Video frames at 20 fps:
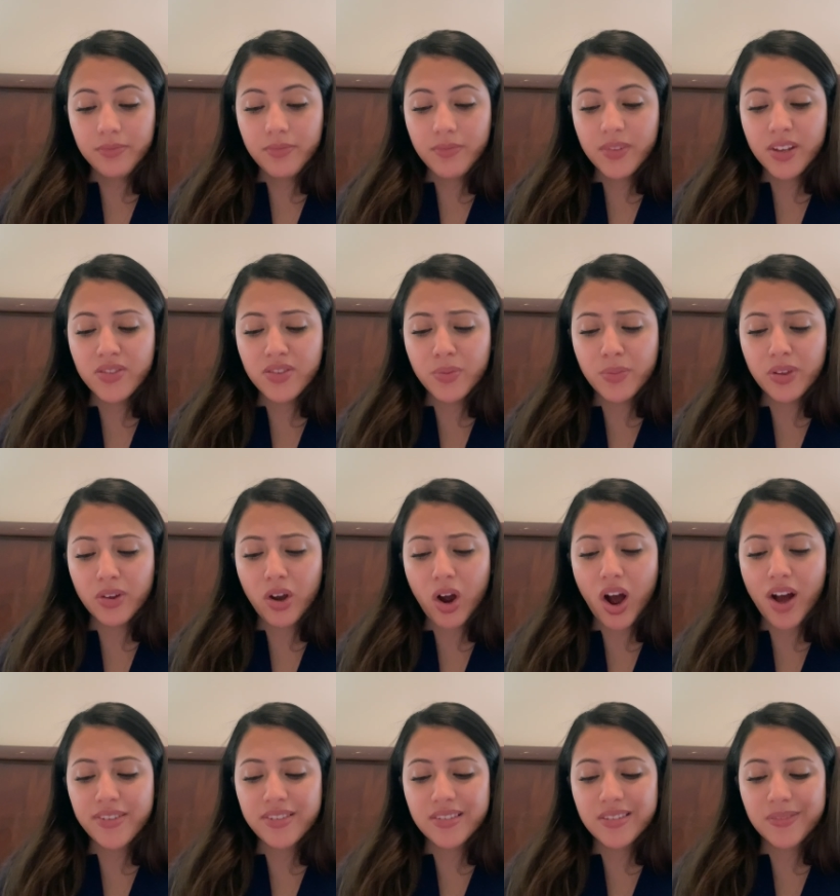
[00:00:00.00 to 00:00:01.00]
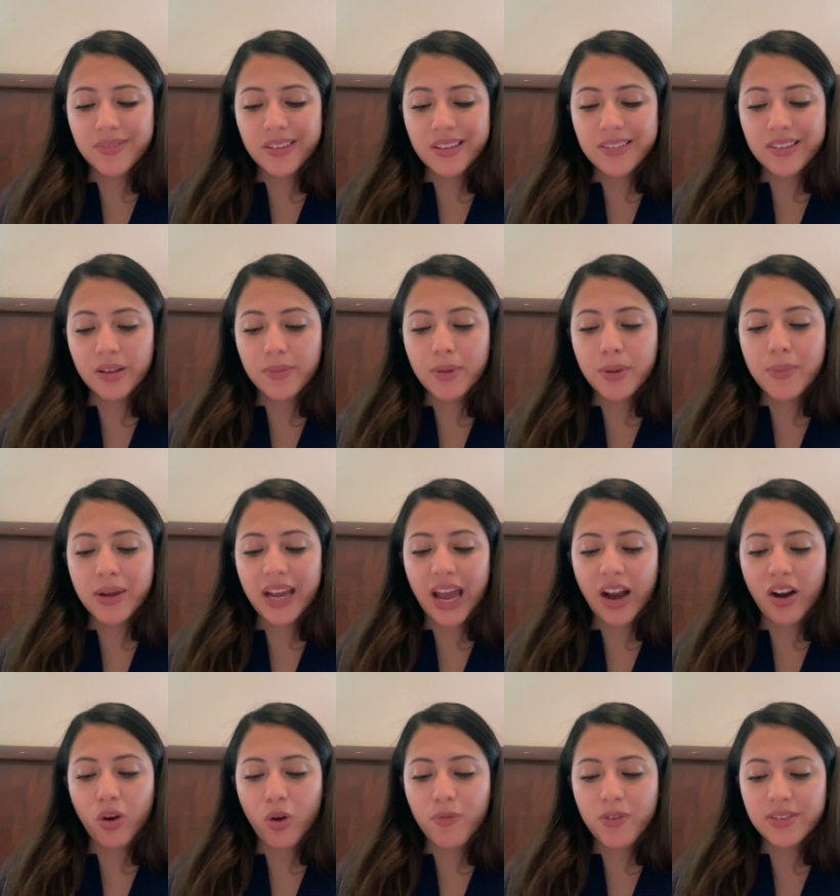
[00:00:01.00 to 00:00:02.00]
Some of the causes of this can be
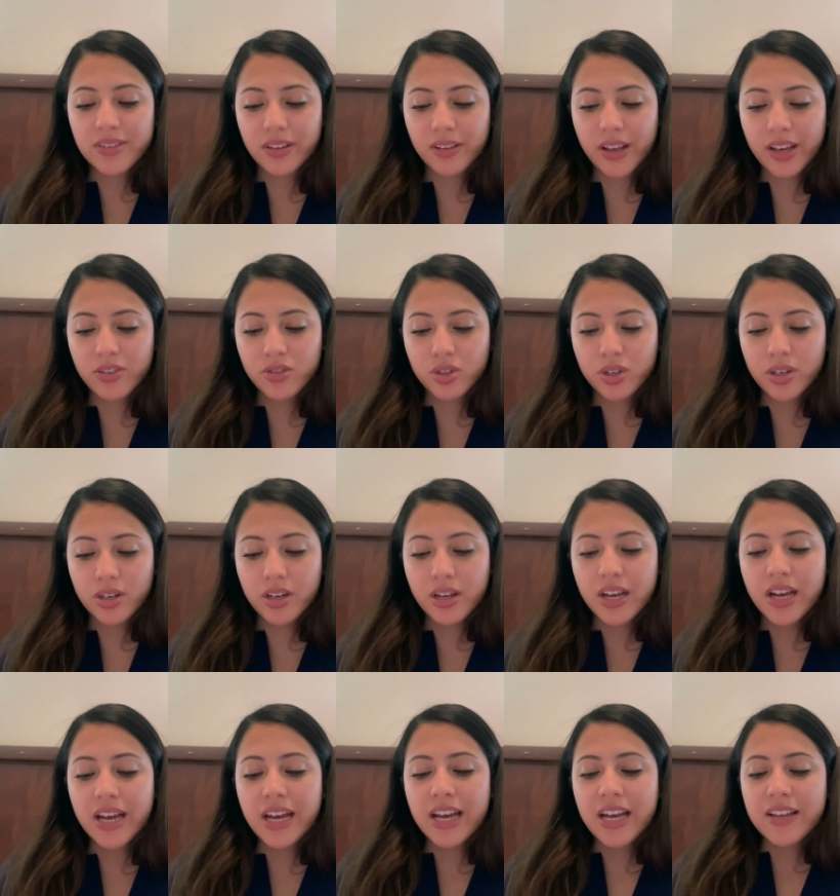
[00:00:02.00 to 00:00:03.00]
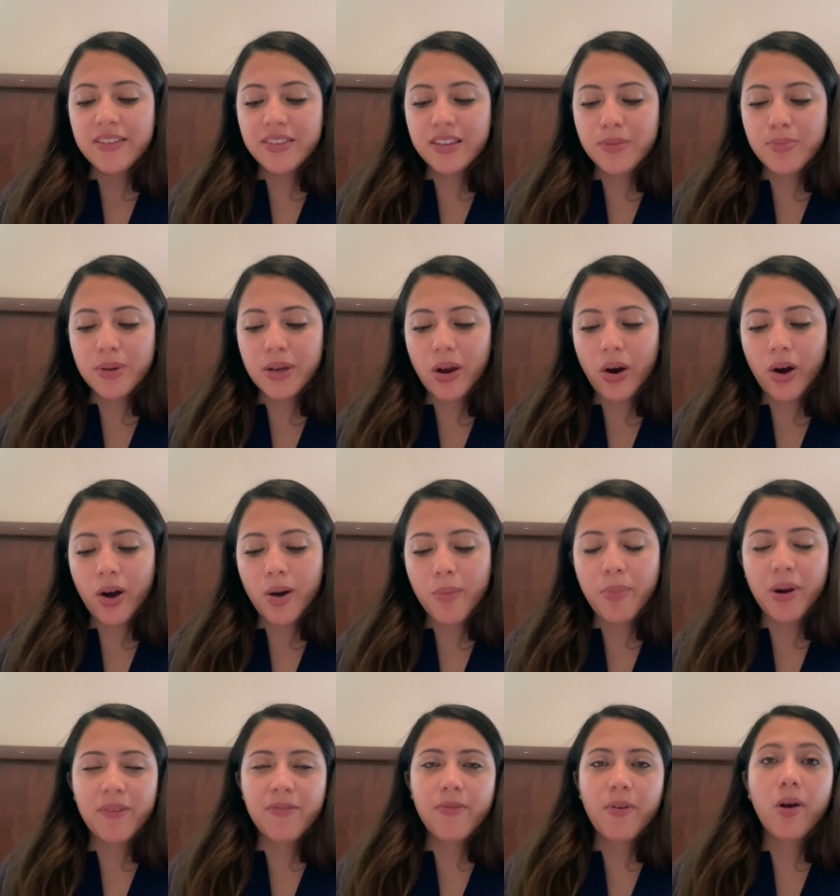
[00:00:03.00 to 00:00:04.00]
mechanical ventilation, CPR.
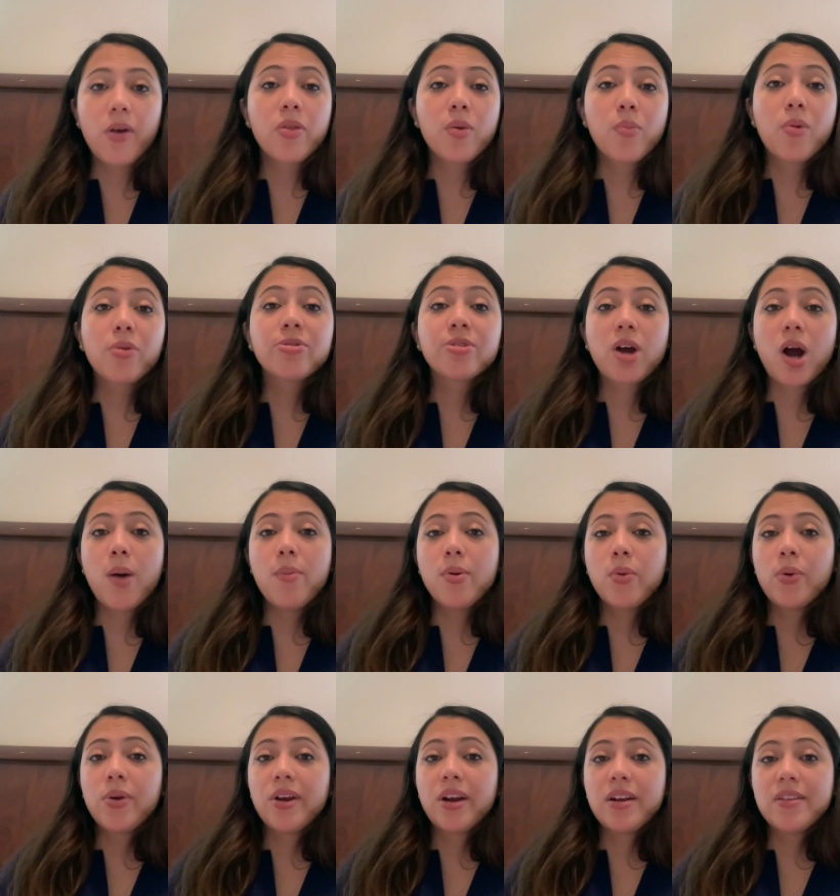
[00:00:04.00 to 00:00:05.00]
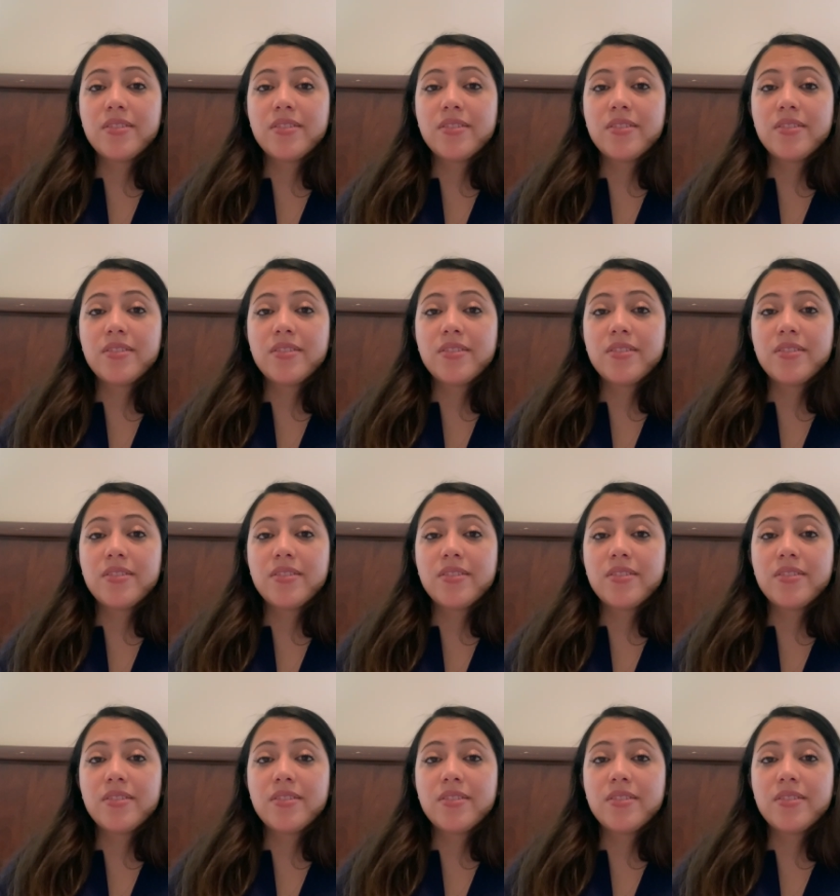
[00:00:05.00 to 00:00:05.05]
By far the most common one you're going to